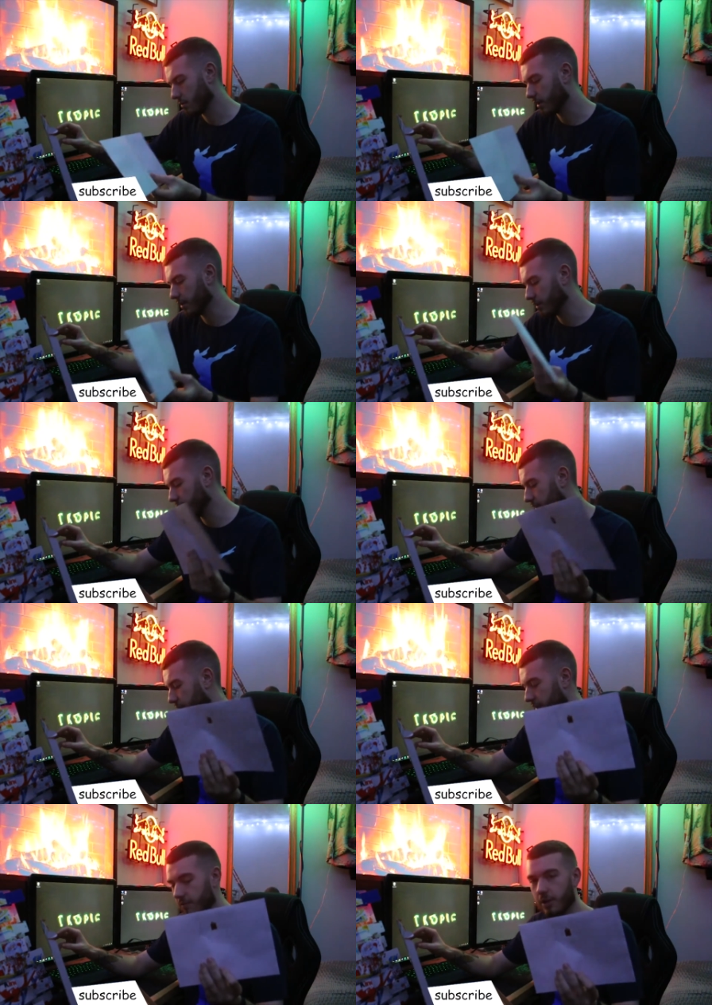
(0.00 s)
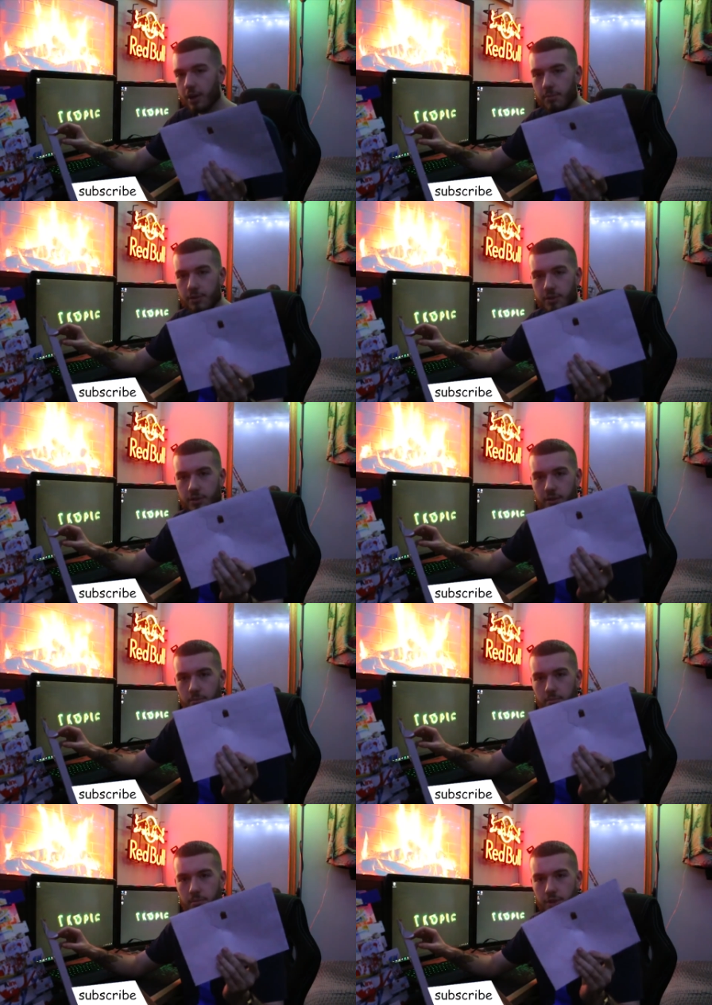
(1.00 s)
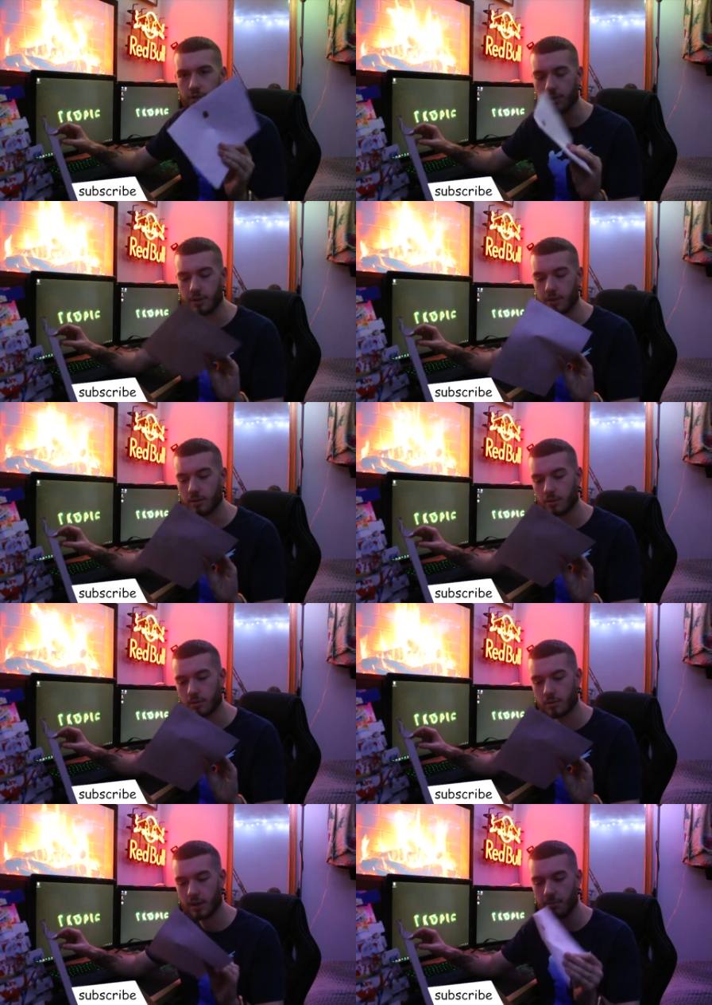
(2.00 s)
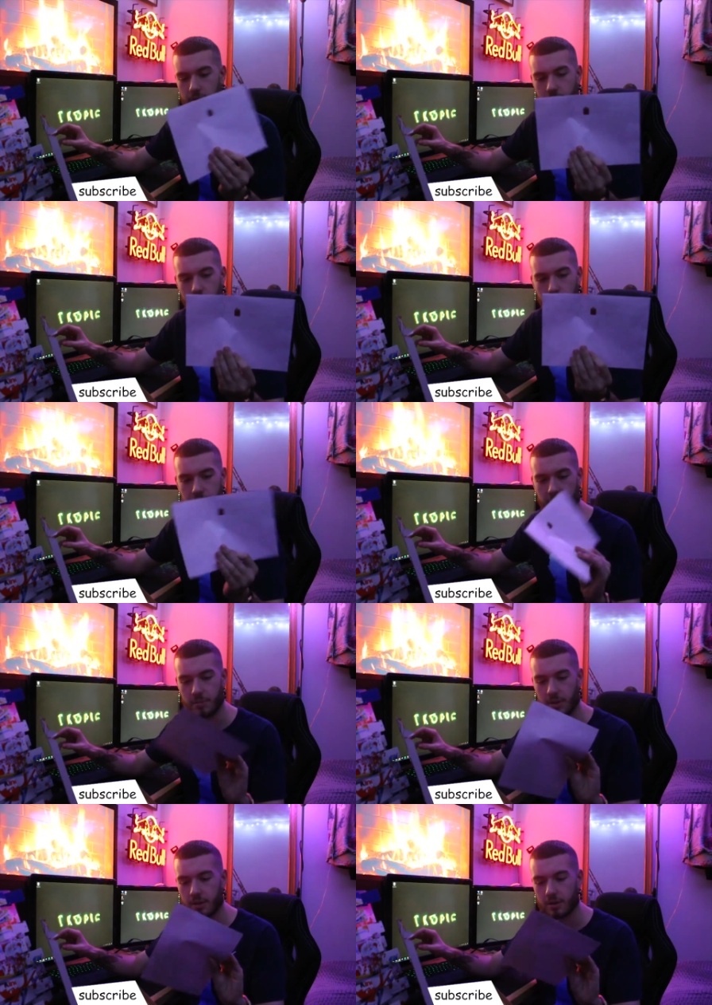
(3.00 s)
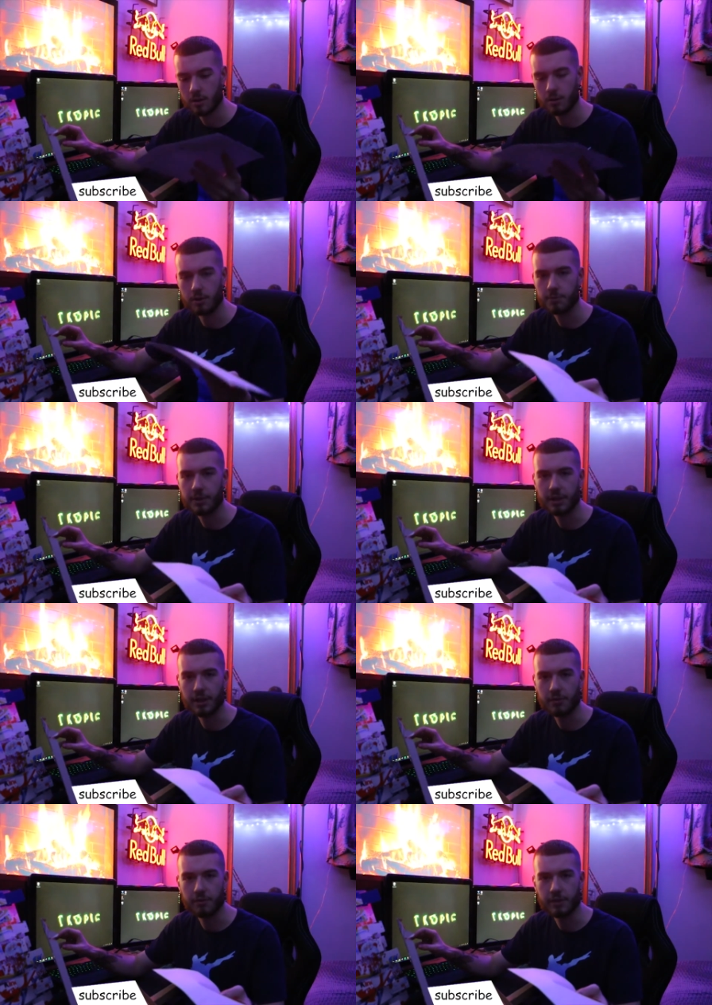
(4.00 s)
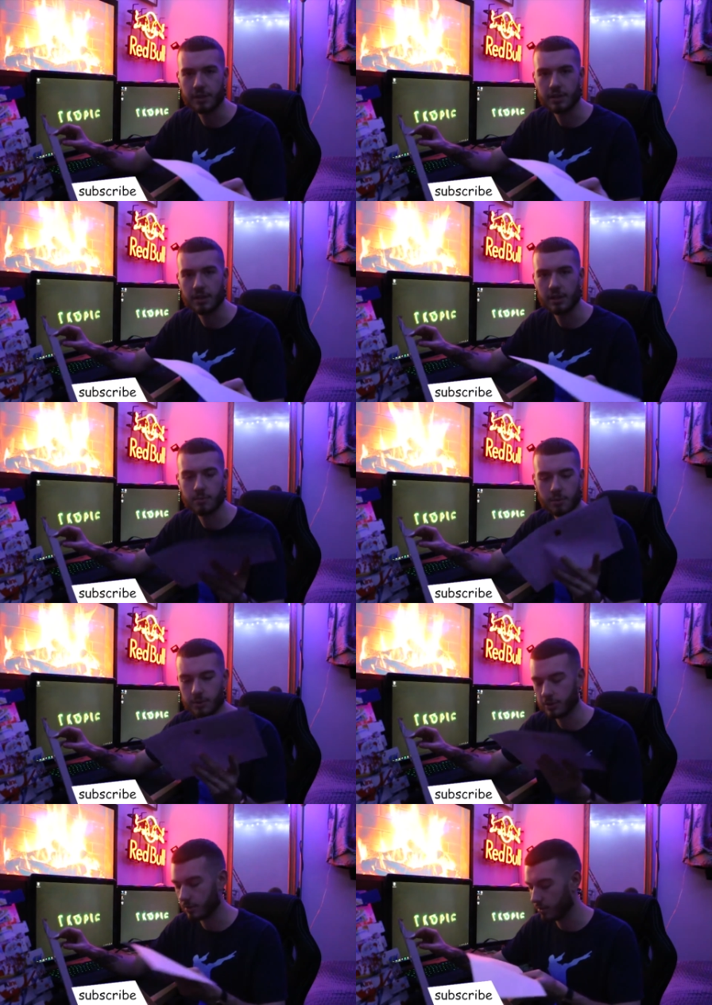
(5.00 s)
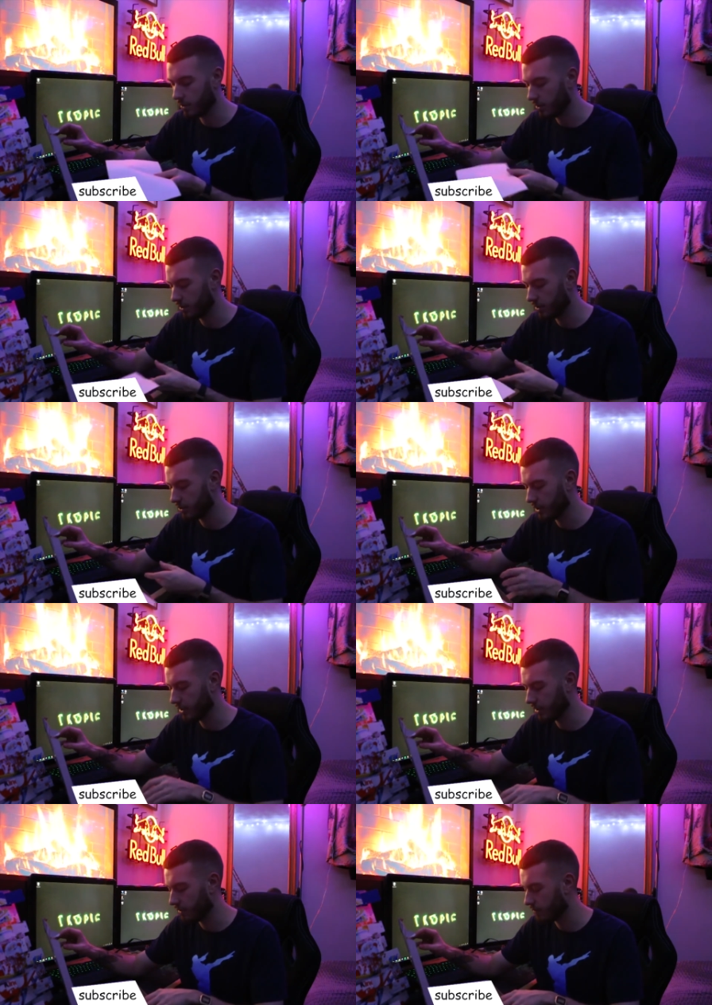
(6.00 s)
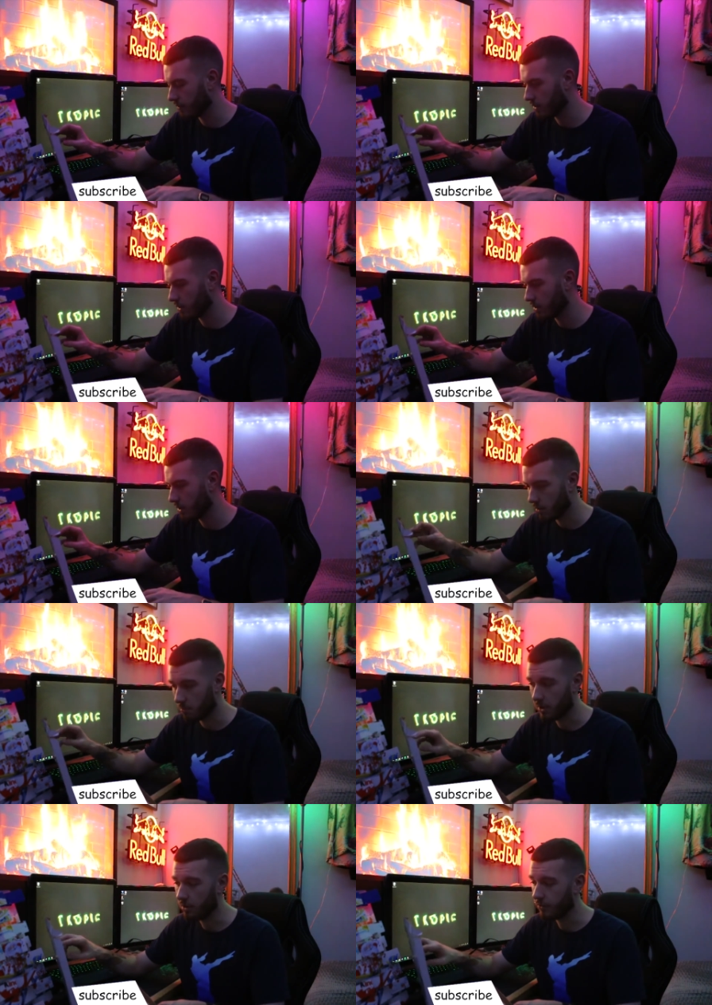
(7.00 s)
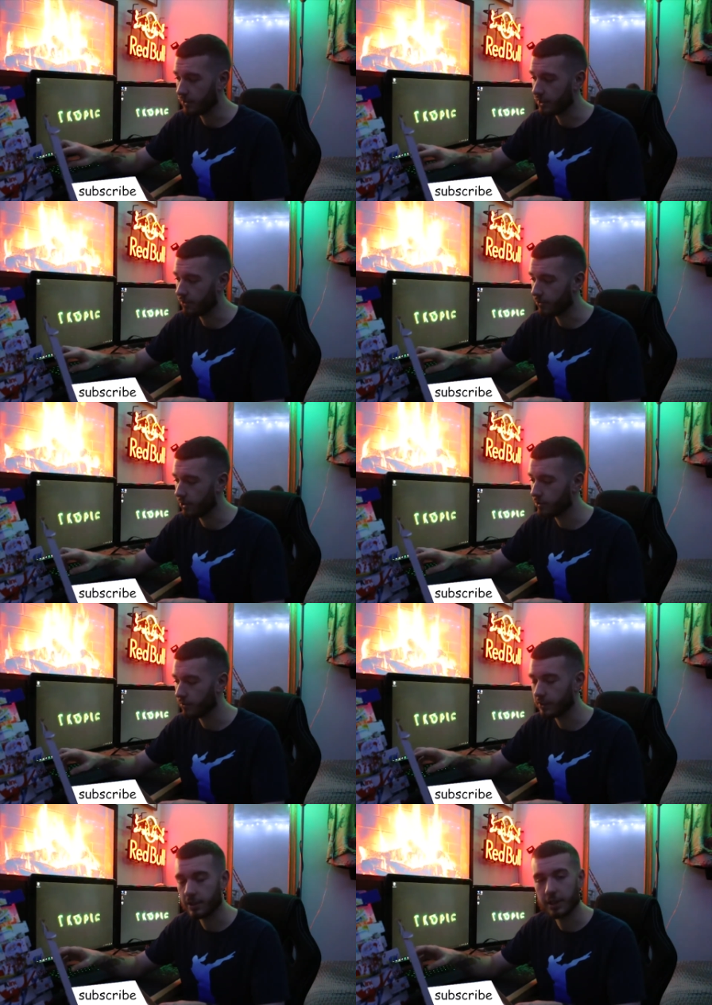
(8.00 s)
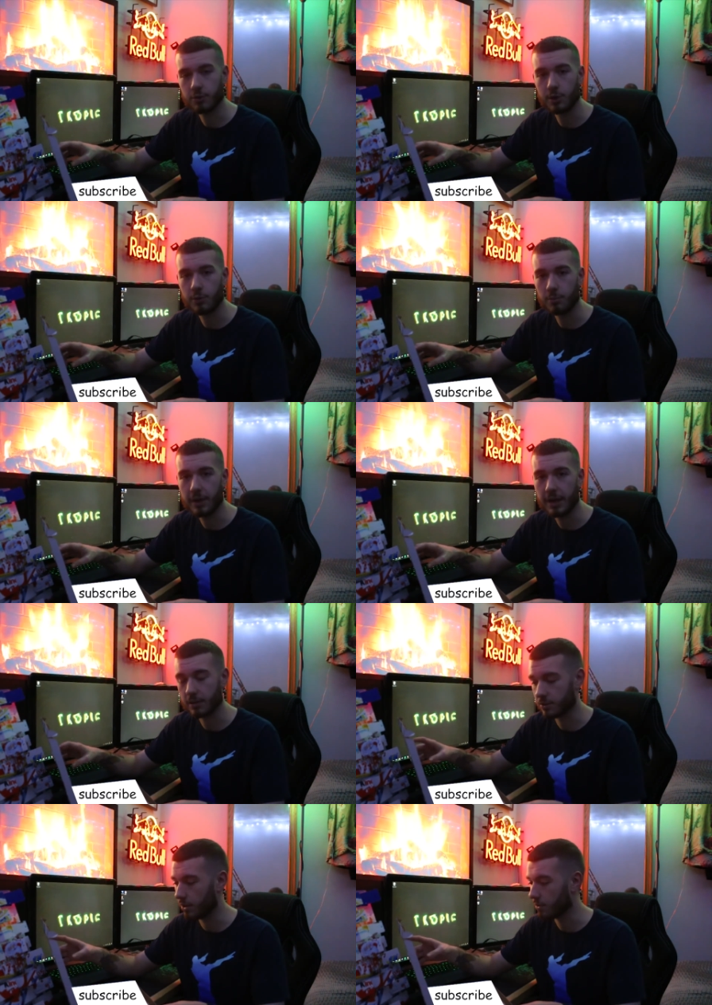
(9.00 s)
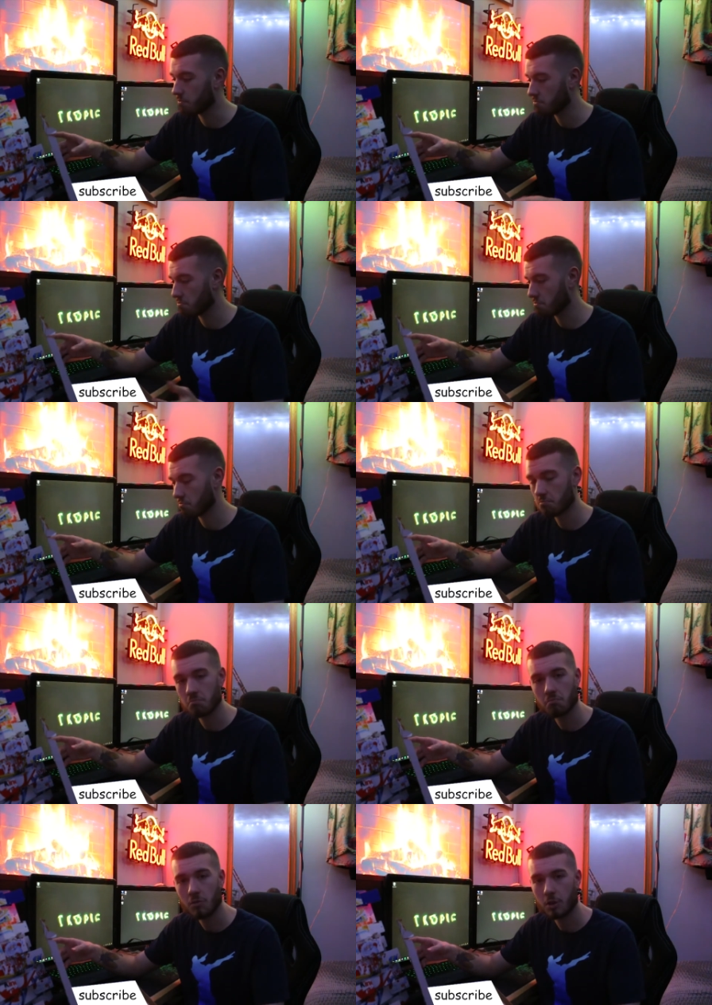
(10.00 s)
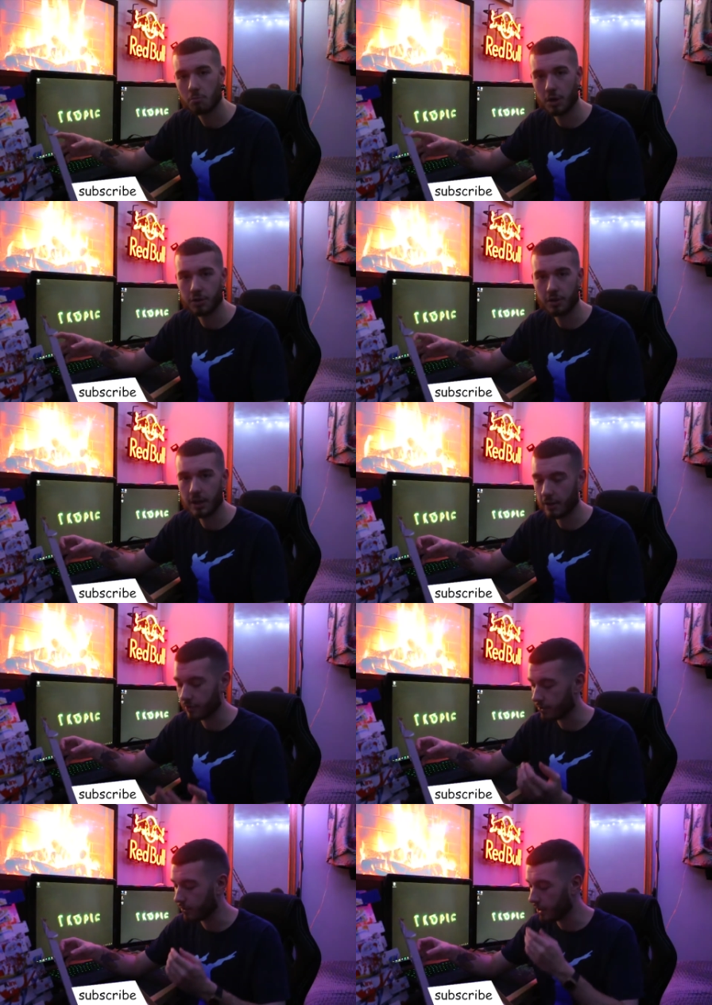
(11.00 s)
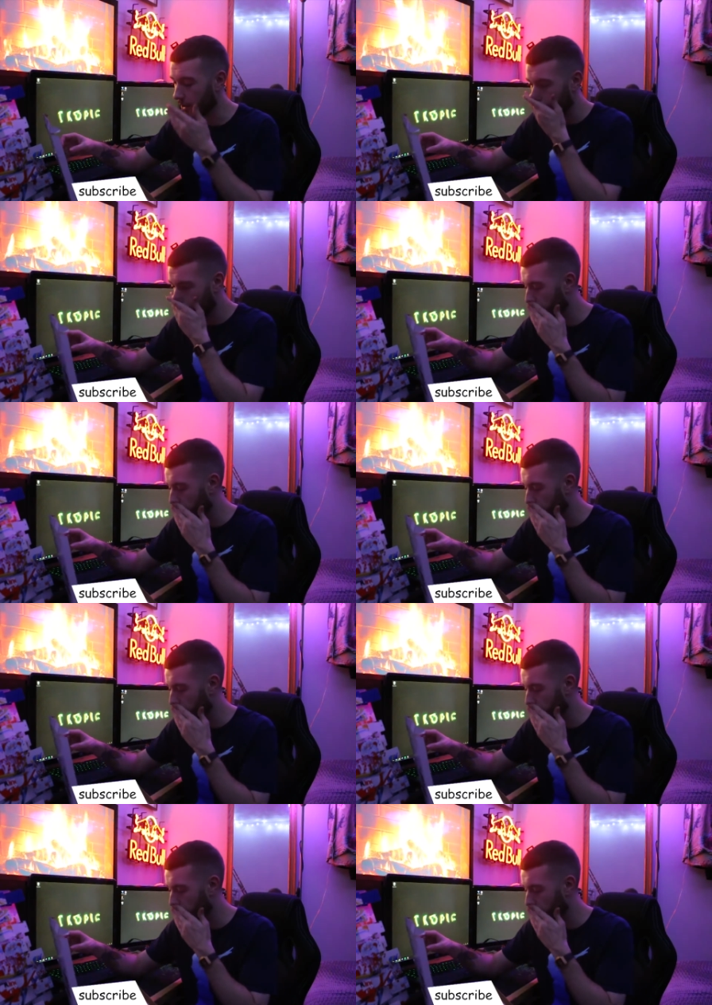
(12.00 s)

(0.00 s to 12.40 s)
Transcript: Okay, you can see the envelope, there's just a mystery on it, like a question mark. Not expecting anything fancy in there, probably just shooting note. Apparently if I send a photo of this I get 20 quid back, so might do that after this video.